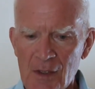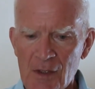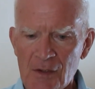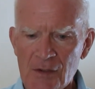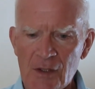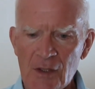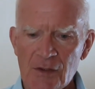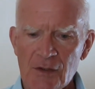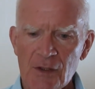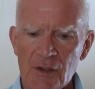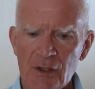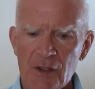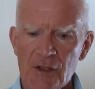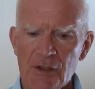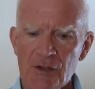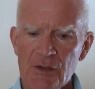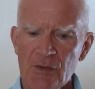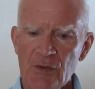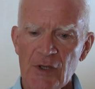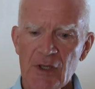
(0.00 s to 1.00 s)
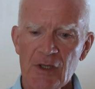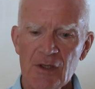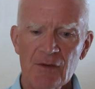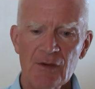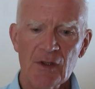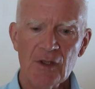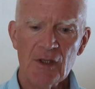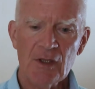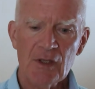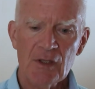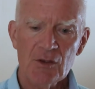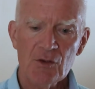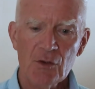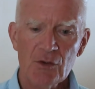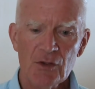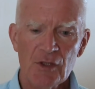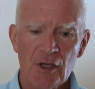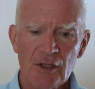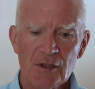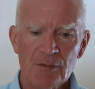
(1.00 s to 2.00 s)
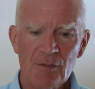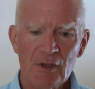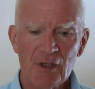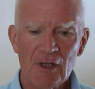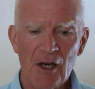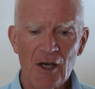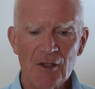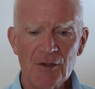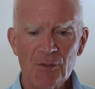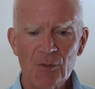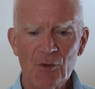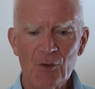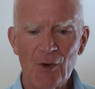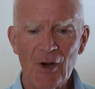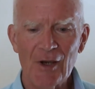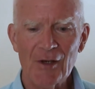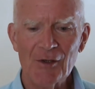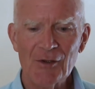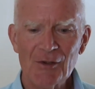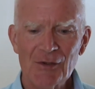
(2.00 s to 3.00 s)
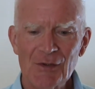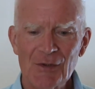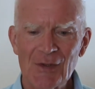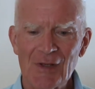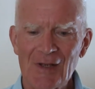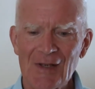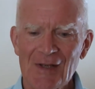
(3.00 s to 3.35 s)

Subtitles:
Since at least 3 of the New Testament gospel writers